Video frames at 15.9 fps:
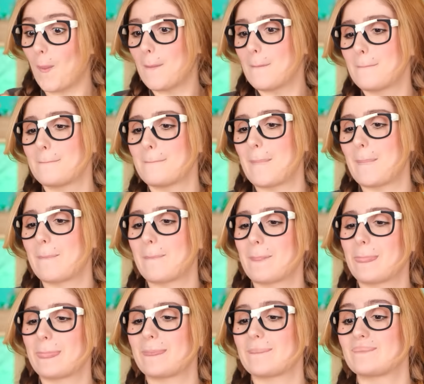Okay,
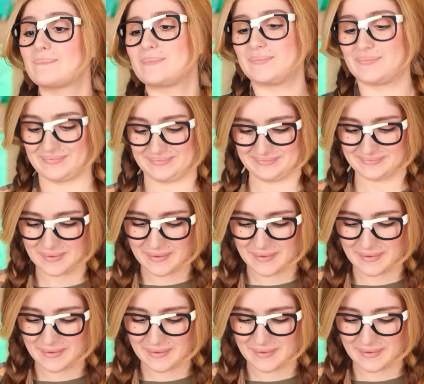let's do this.